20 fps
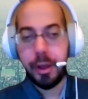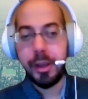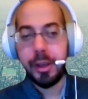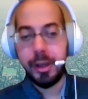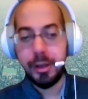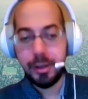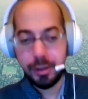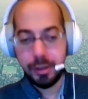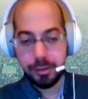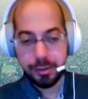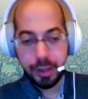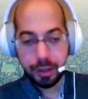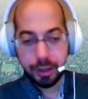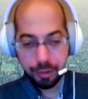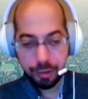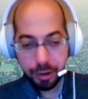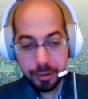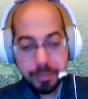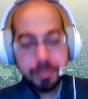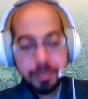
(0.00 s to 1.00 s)
unedited
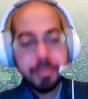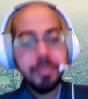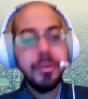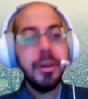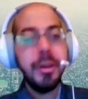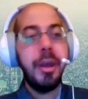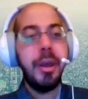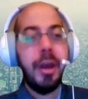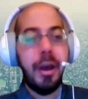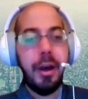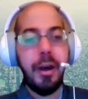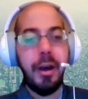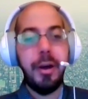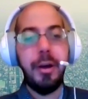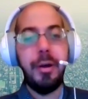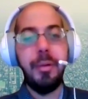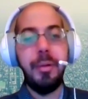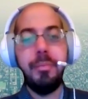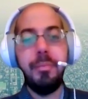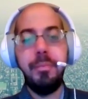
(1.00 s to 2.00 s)
section,
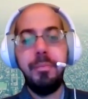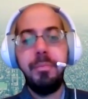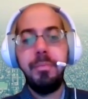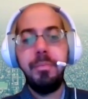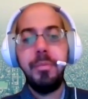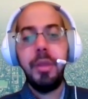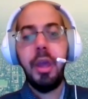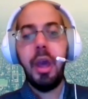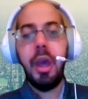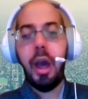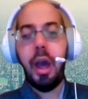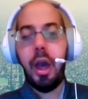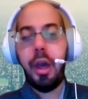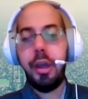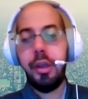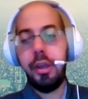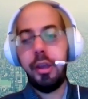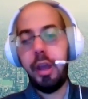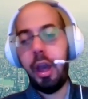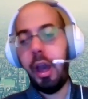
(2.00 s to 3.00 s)

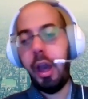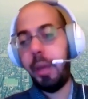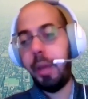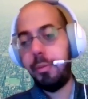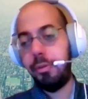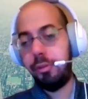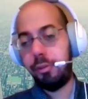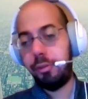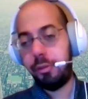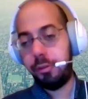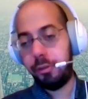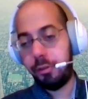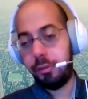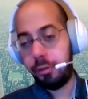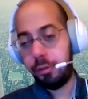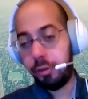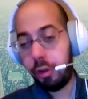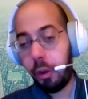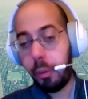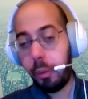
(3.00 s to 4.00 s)
I
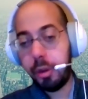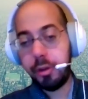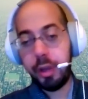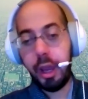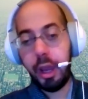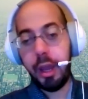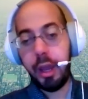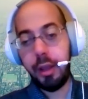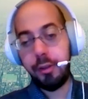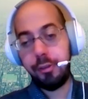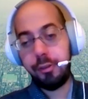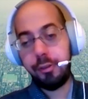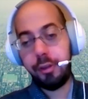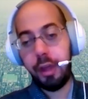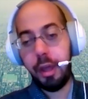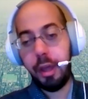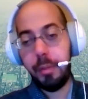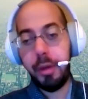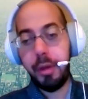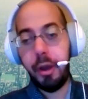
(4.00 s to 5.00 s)
was going to
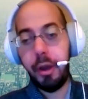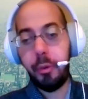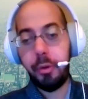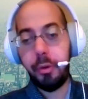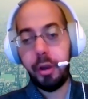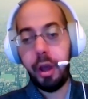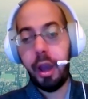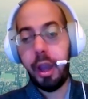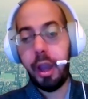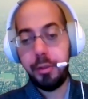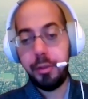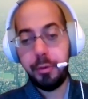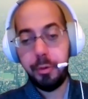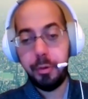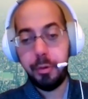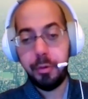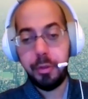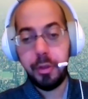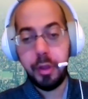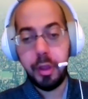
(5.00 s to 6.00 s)
ask about
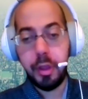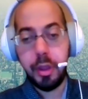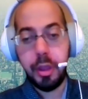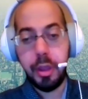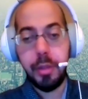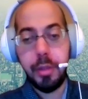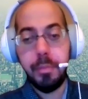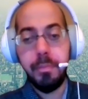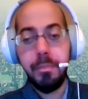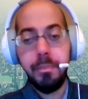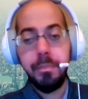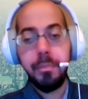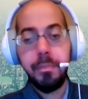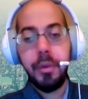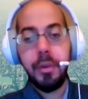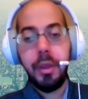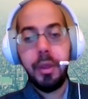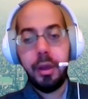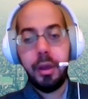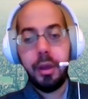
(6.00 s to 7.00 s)
either the
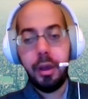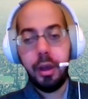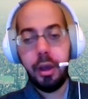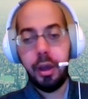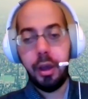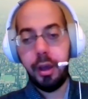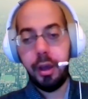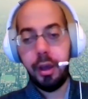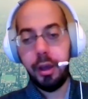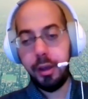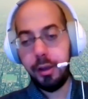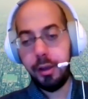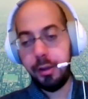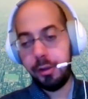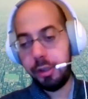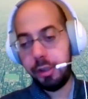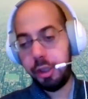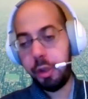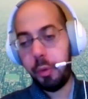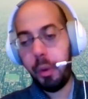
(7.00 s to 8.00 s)

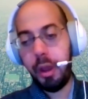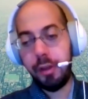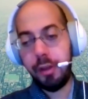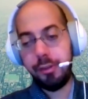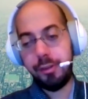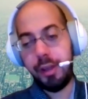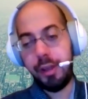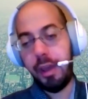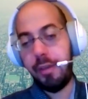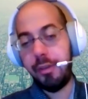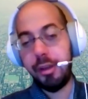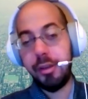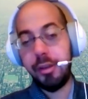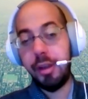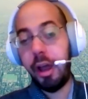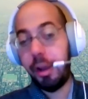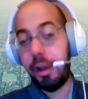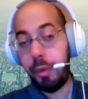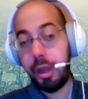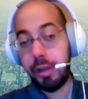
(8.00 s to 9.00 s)
U.S.
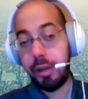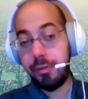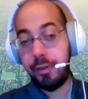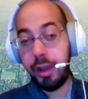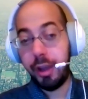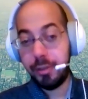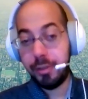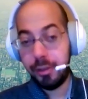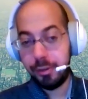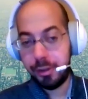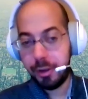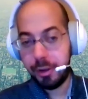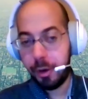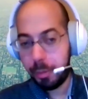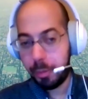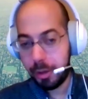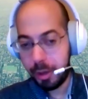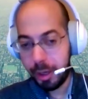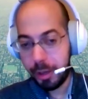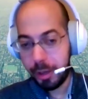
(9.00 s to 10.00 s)
having not ratified the
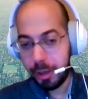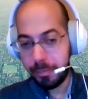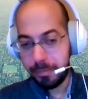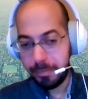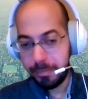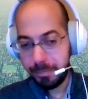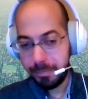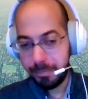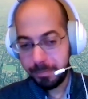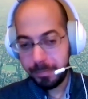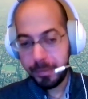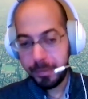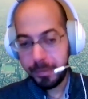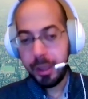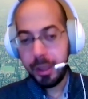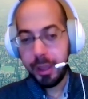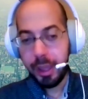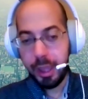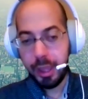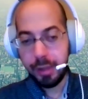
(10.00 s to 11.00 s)
CRPD
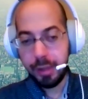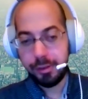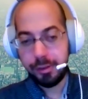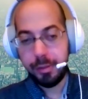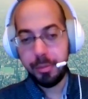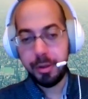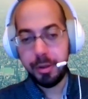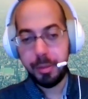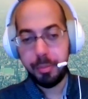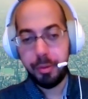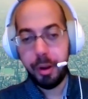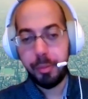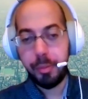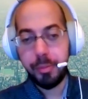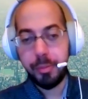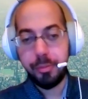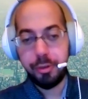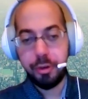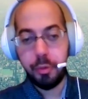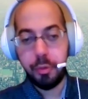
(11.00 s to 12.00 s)
and some of the
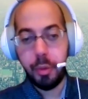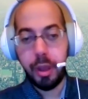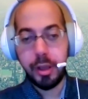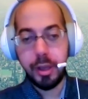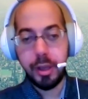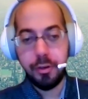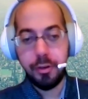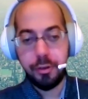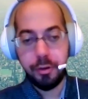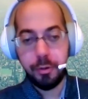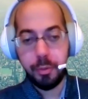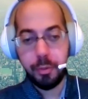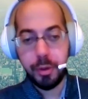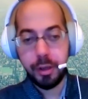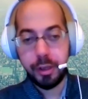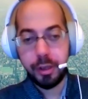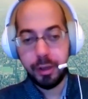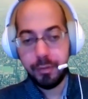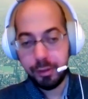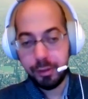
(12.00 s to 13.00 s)
problems you ran
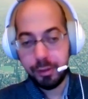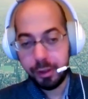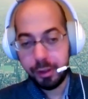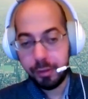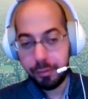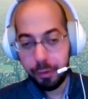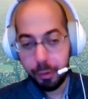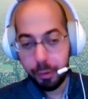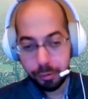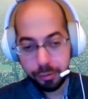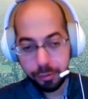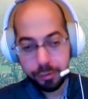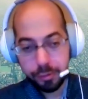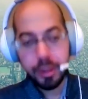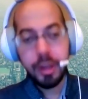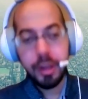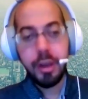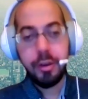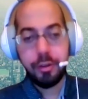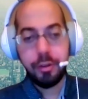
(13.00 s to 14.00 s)
into in convincing
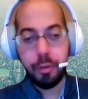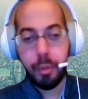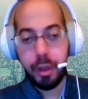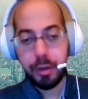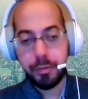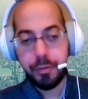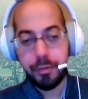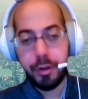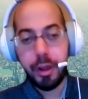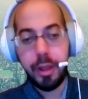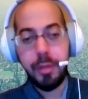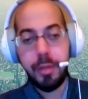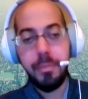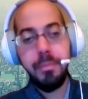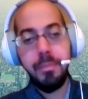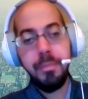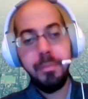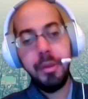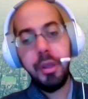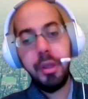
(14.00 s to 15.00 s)
folks to ratify,